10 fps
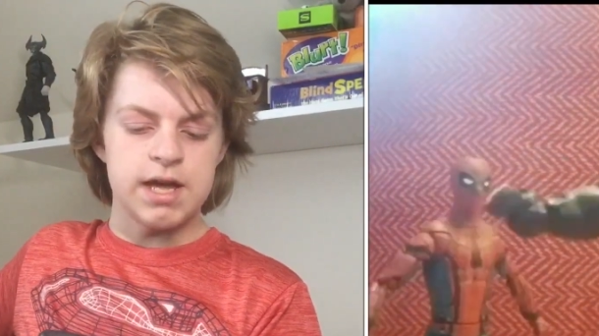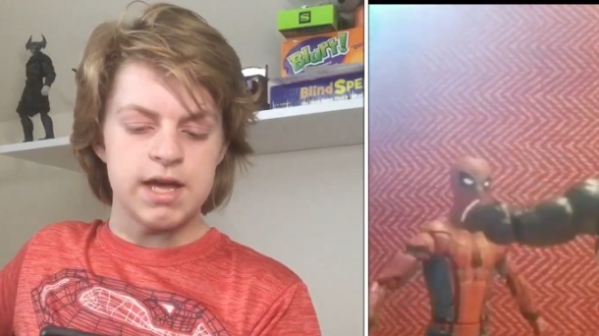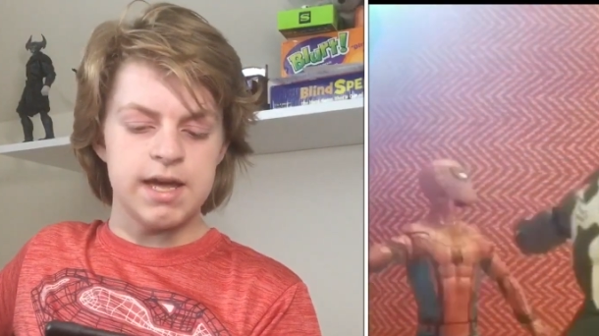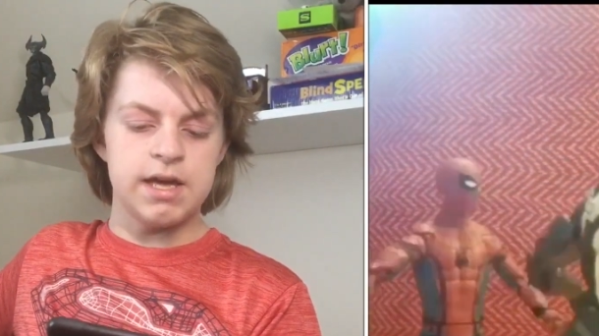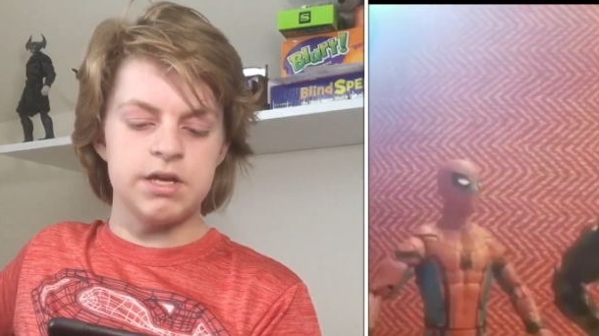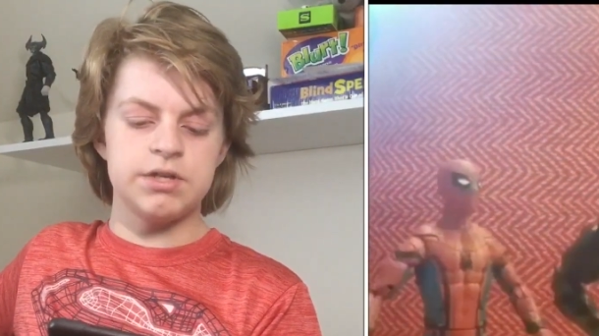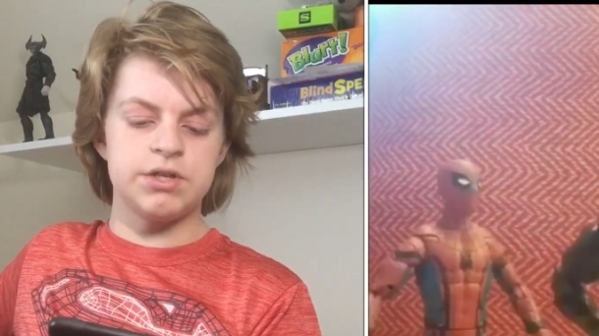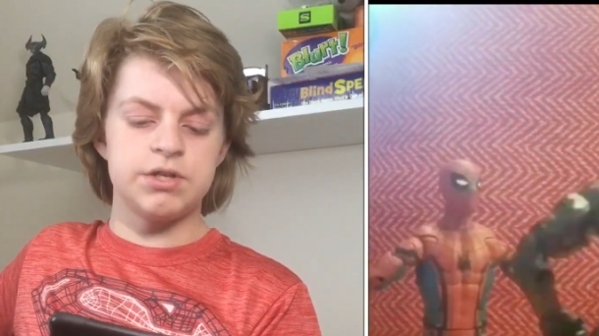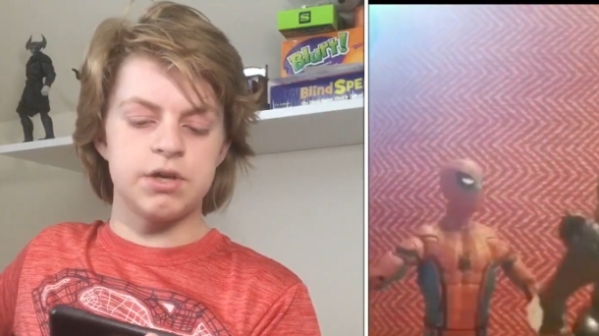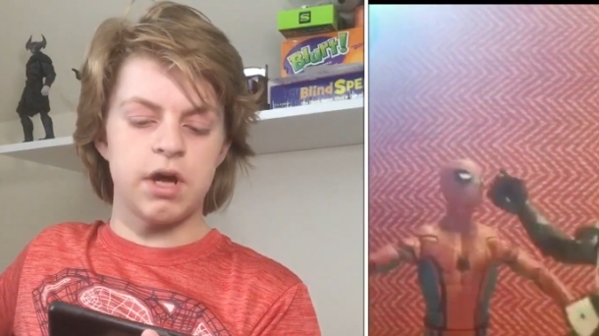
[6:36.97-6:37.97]

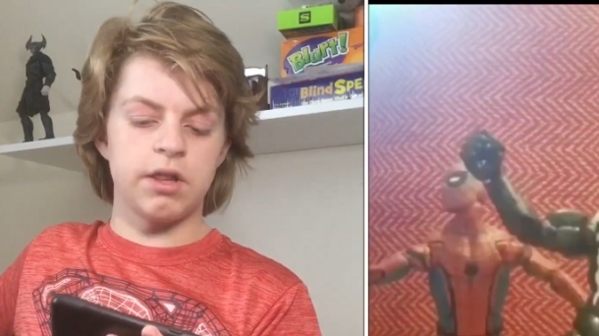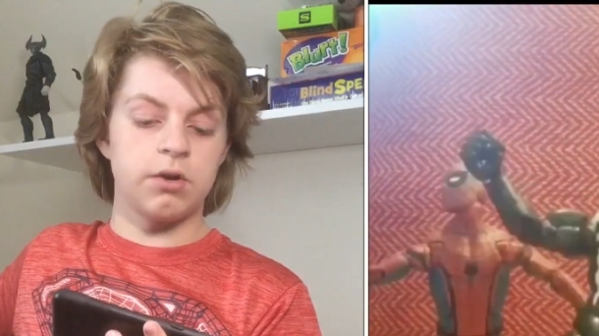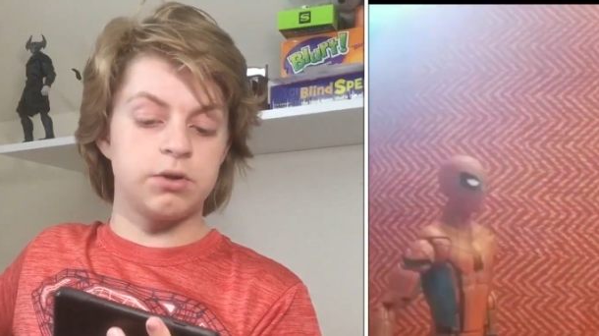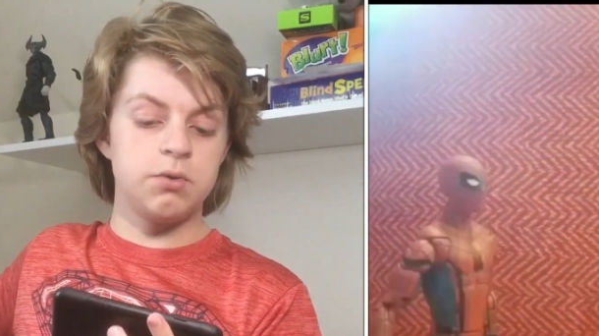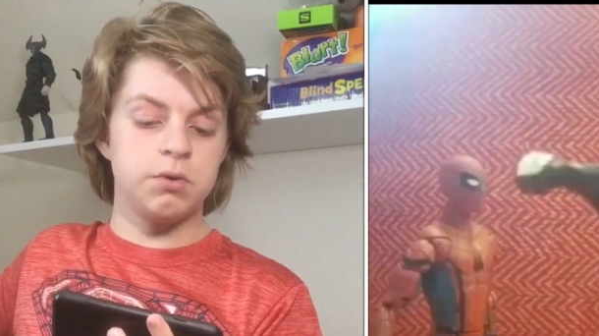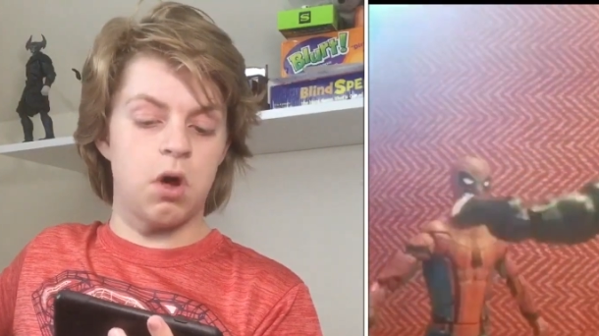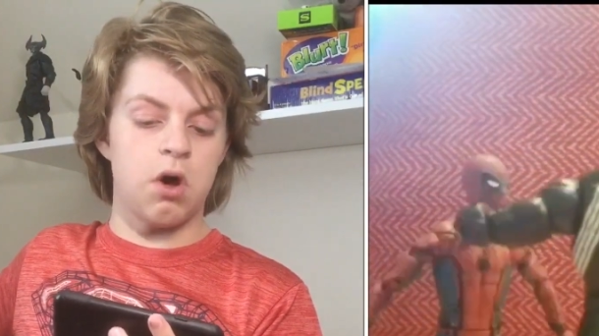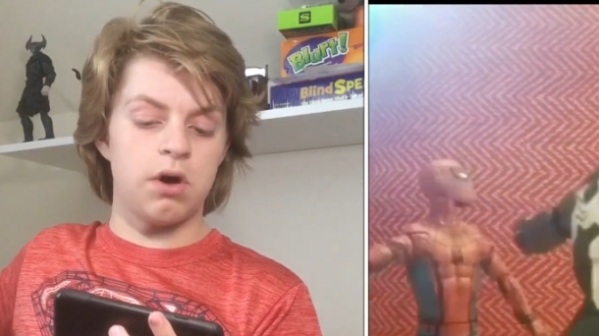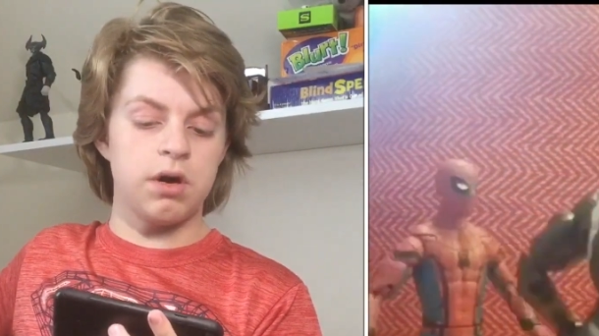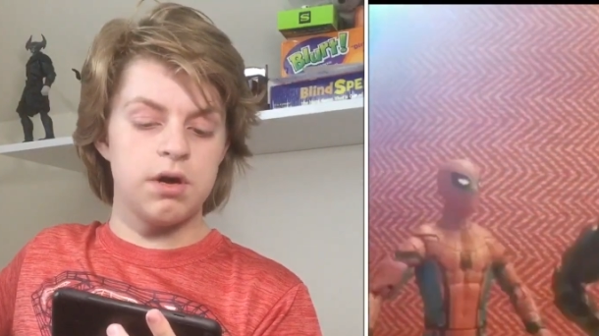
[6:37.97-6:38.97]
is a little too
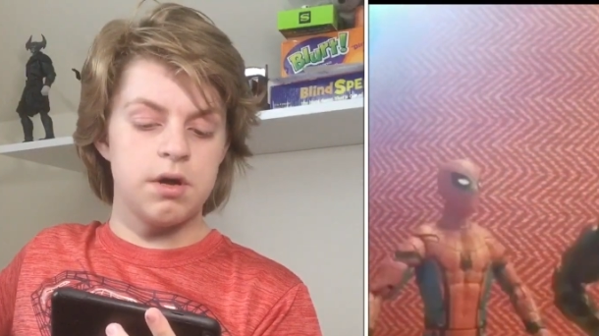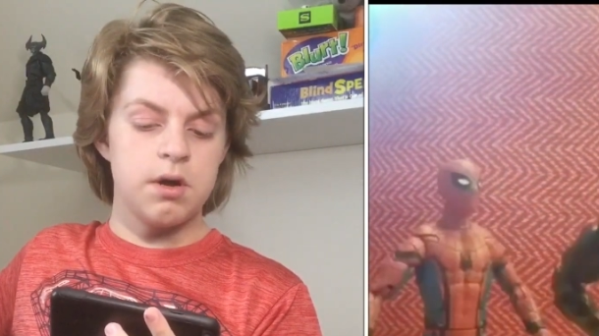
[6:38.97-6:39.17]
long.